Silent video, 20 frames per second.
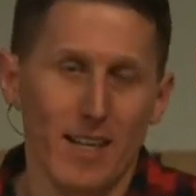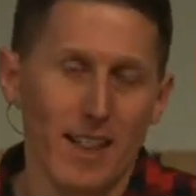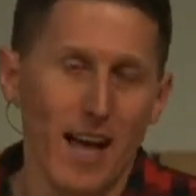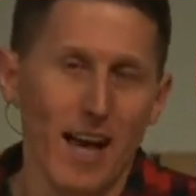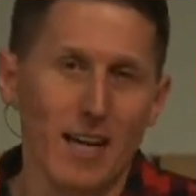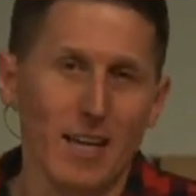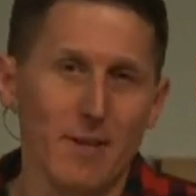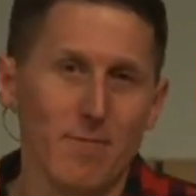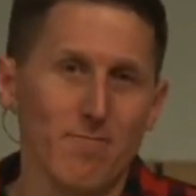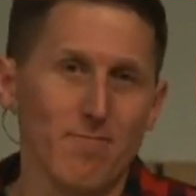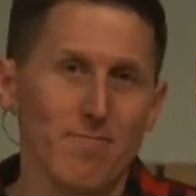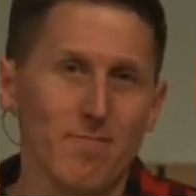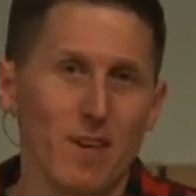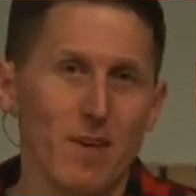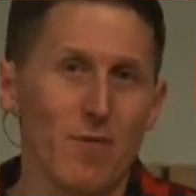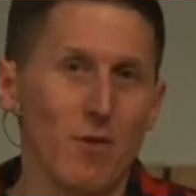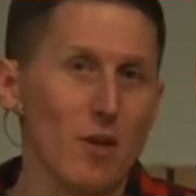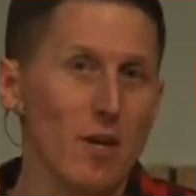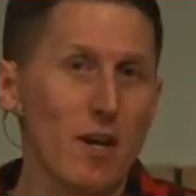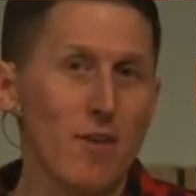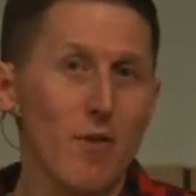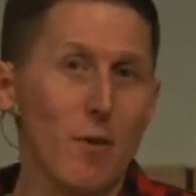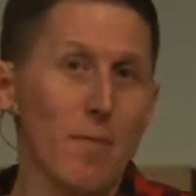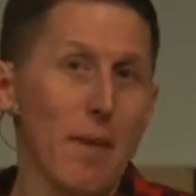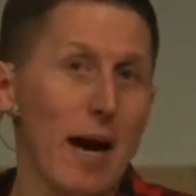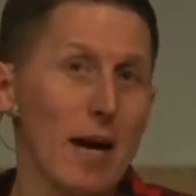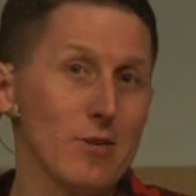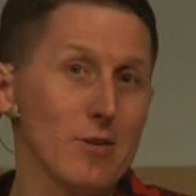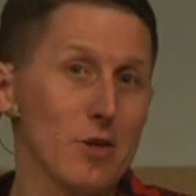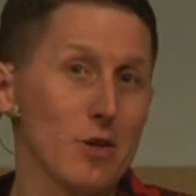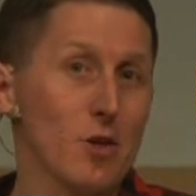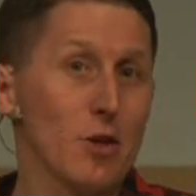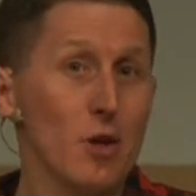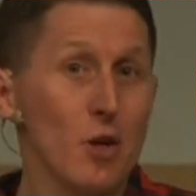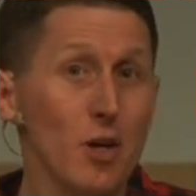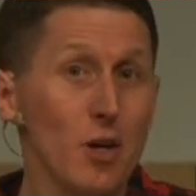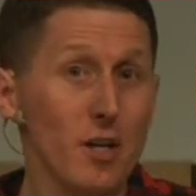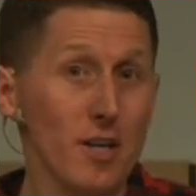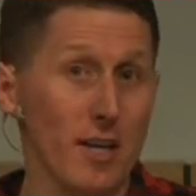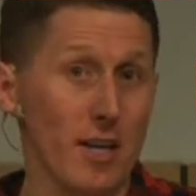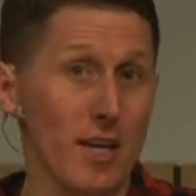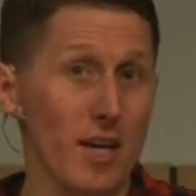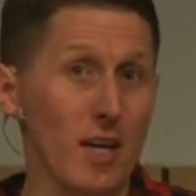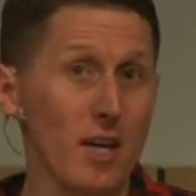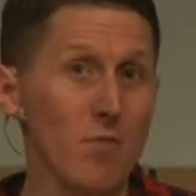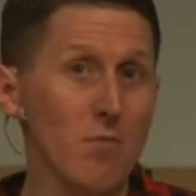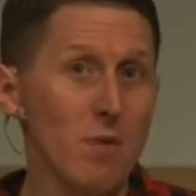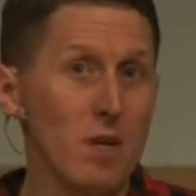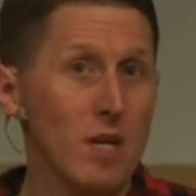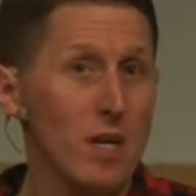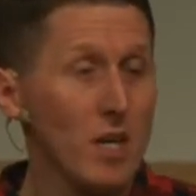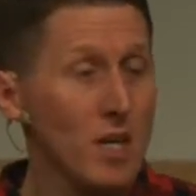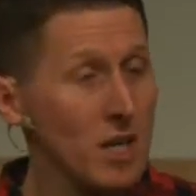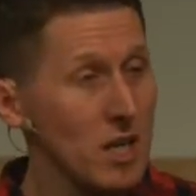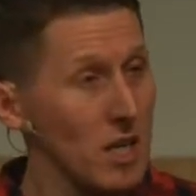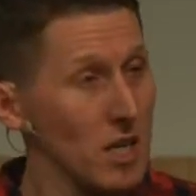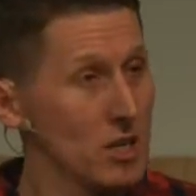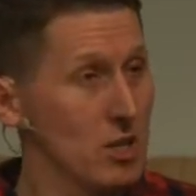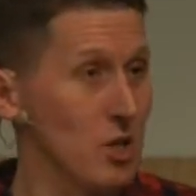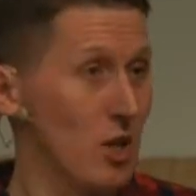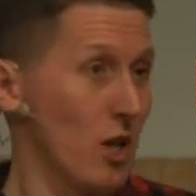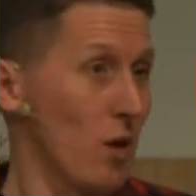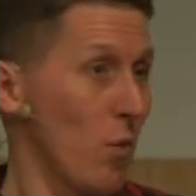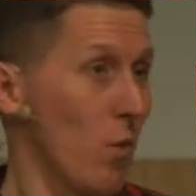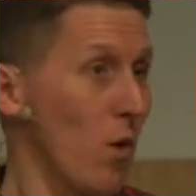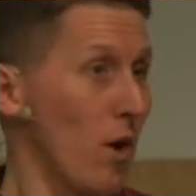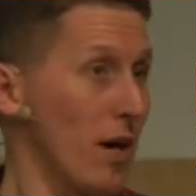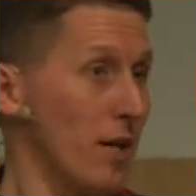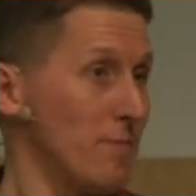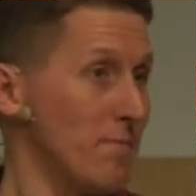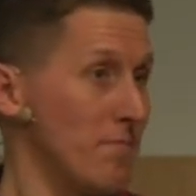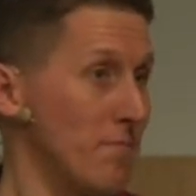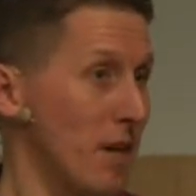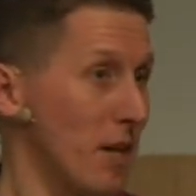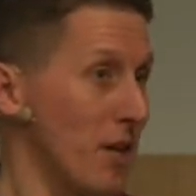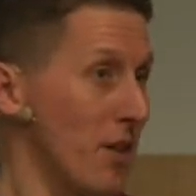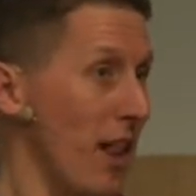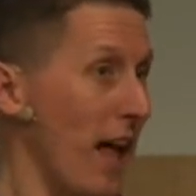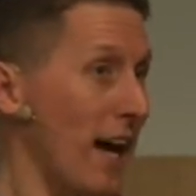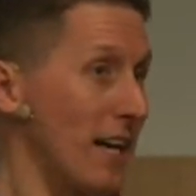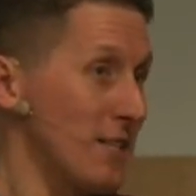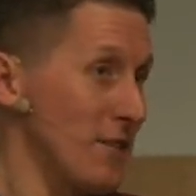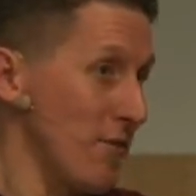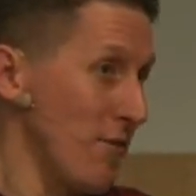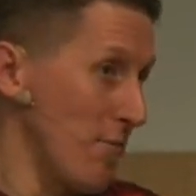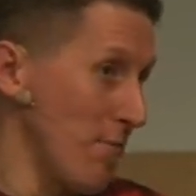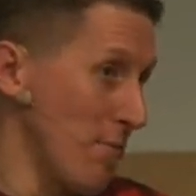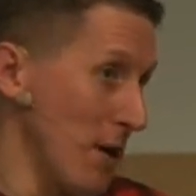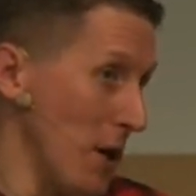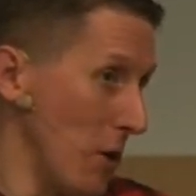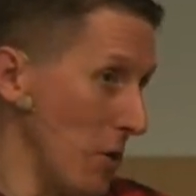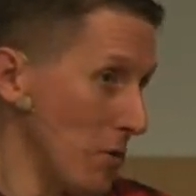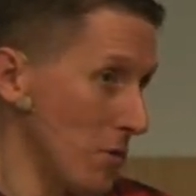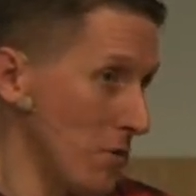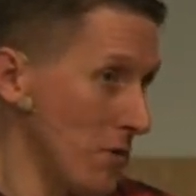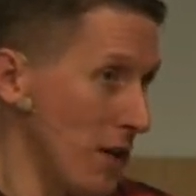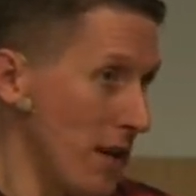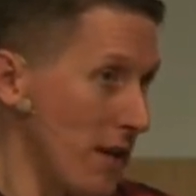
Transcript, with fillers: Like if you give a mouse a cookie, he's going to want a glass of milk.